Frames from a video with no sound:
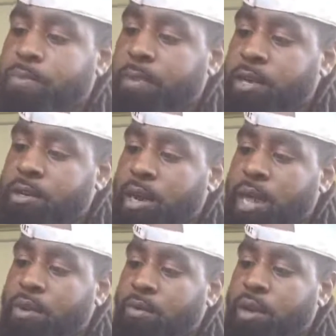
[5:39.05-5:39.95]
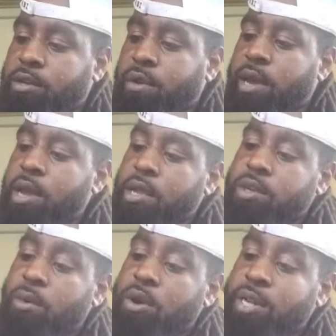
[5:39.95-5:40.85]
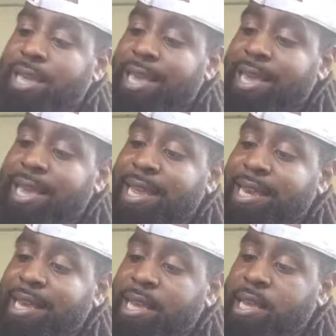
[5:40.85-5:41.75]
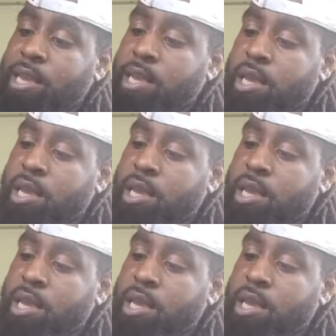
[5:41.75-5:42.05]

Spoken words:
Make sure I got the records right. So we're going to take Indy